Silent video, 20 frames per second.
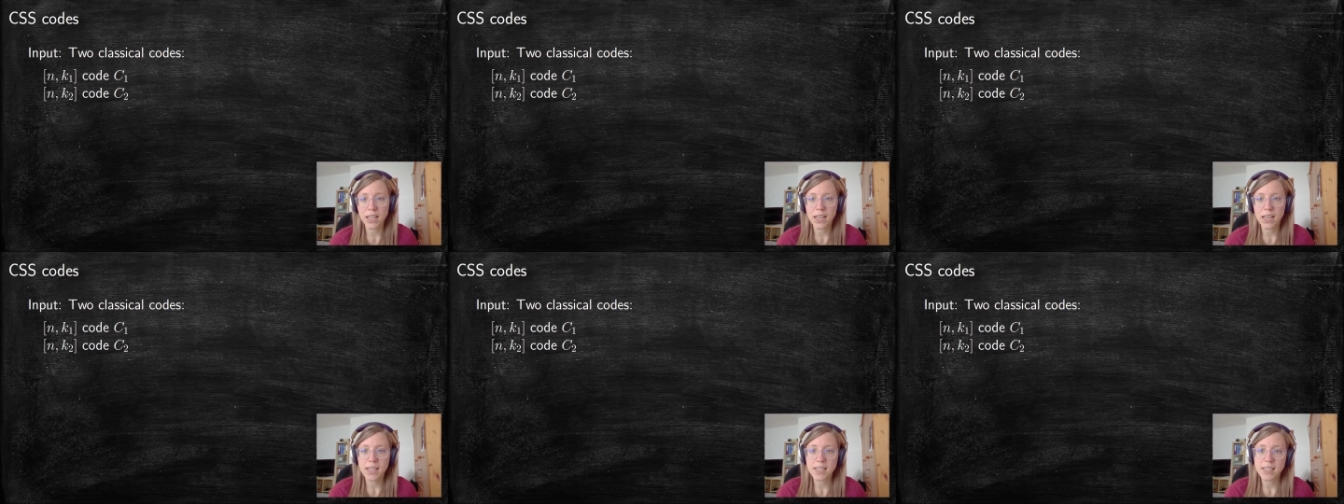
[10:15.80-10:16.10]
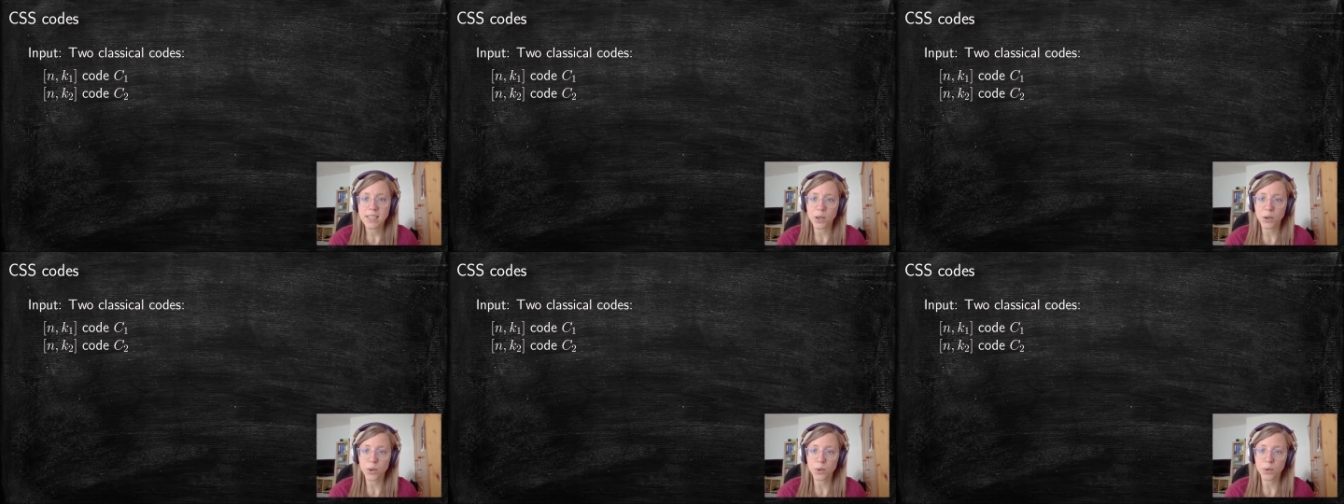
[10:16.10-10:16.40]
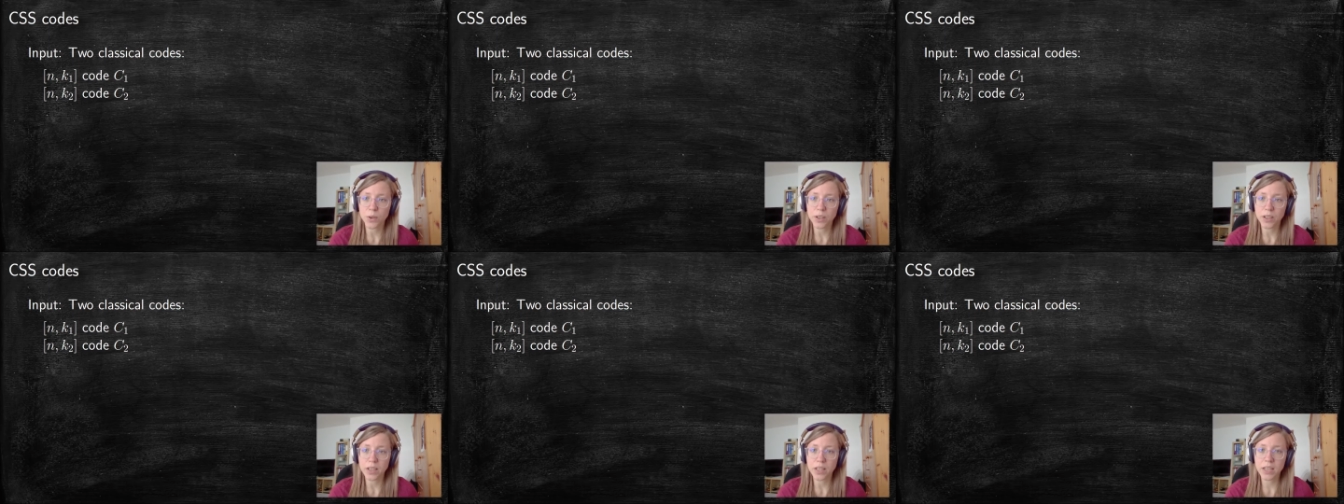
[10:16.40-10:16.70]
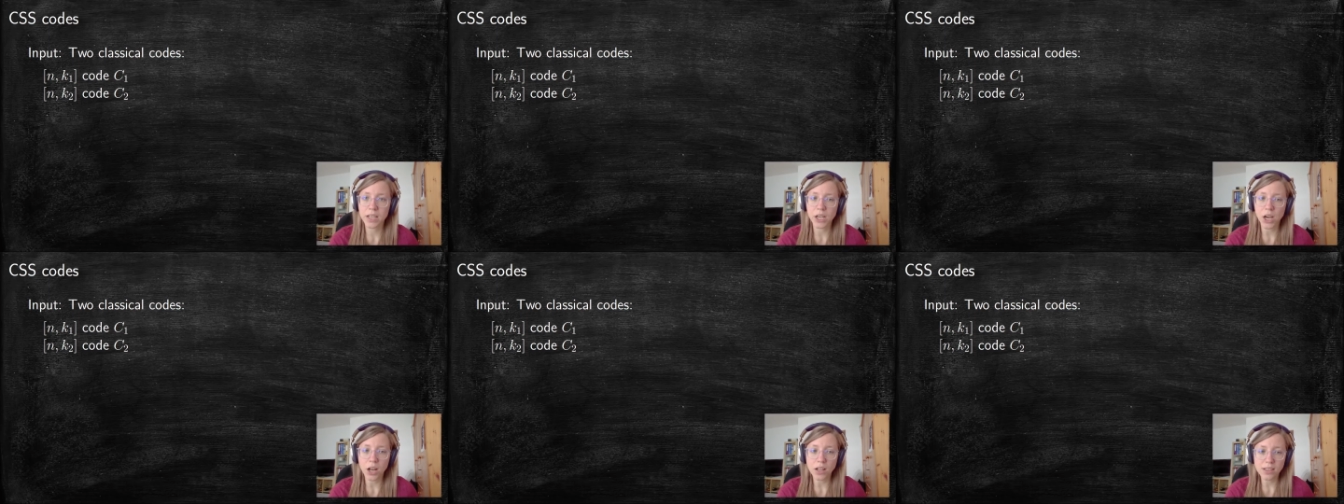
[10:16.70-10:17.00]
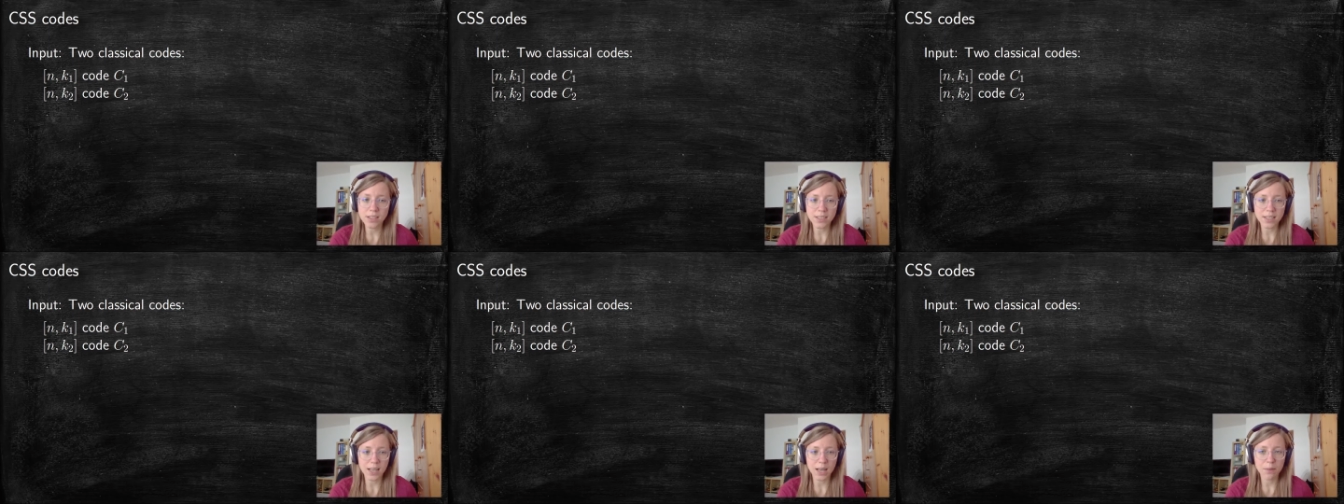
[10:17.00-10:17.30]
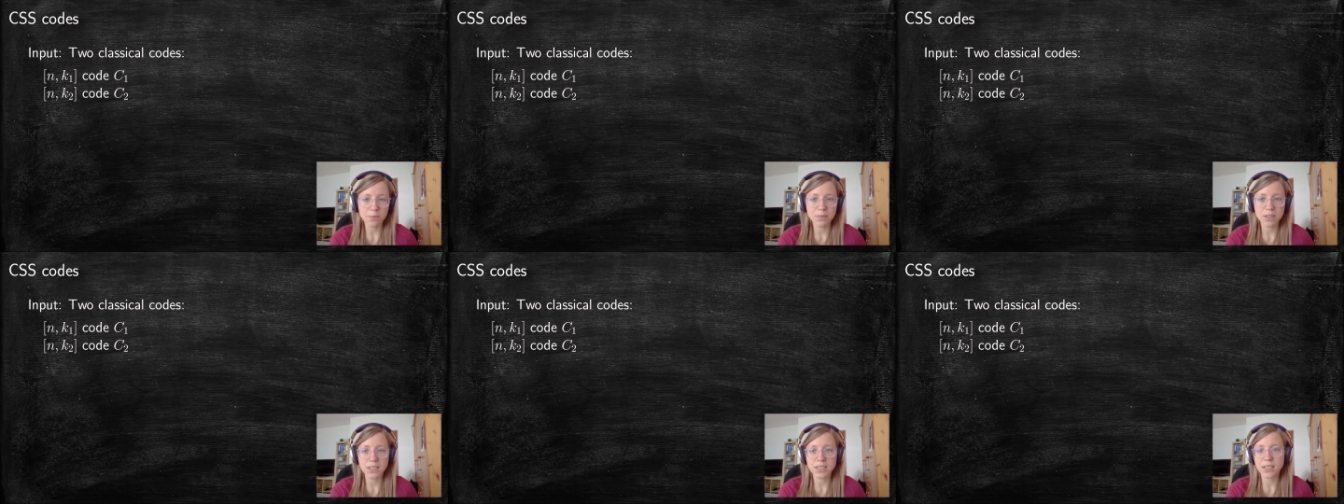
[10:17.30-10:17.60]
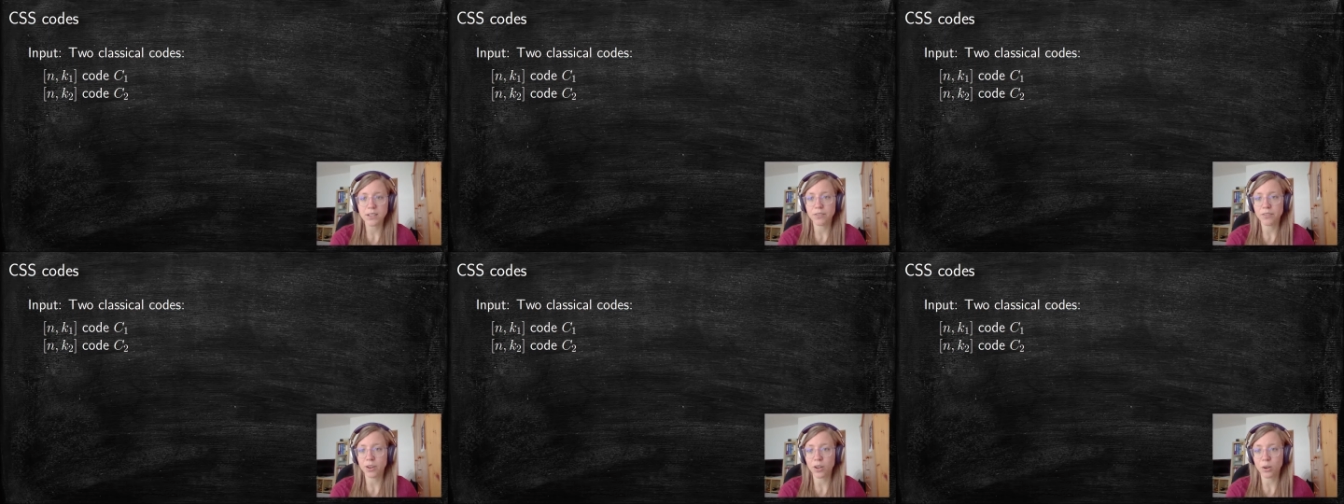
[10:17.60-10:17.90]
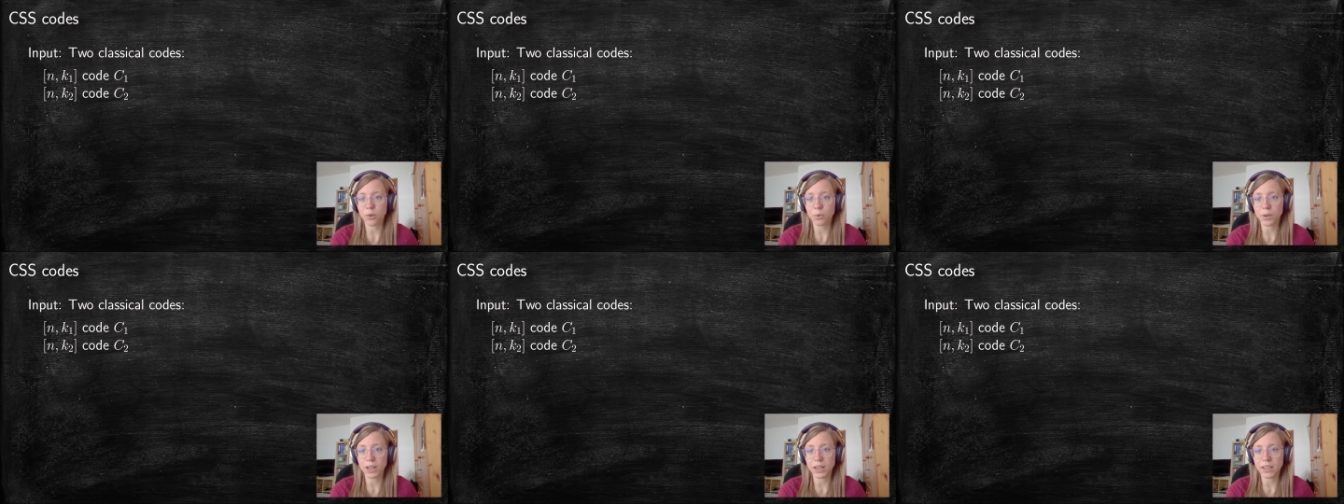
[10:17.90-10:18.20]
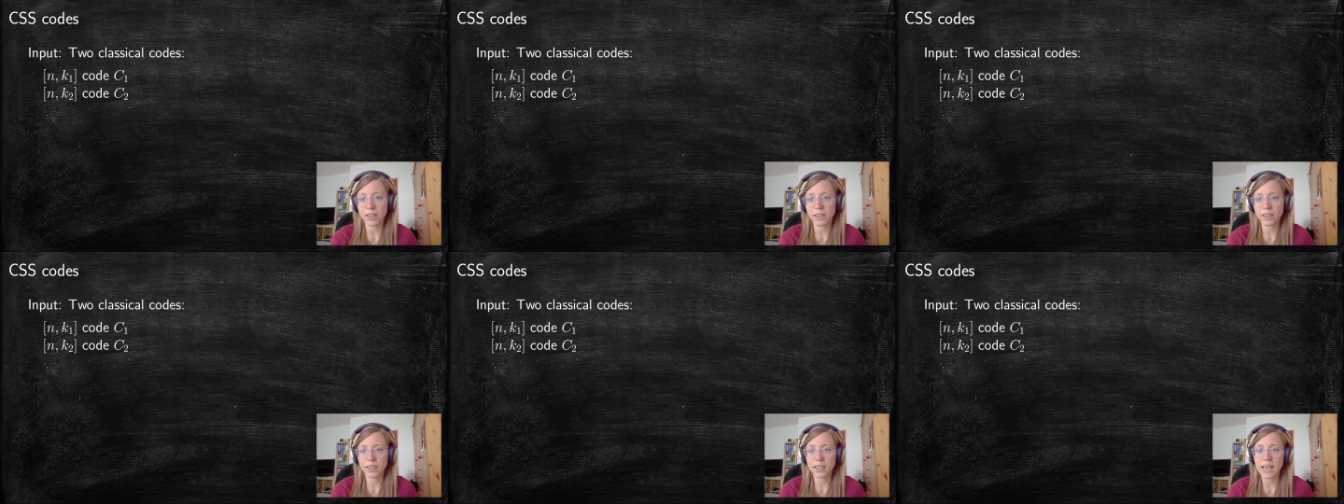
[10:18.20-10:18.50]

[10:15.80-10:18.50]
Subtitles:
So the concept is the following.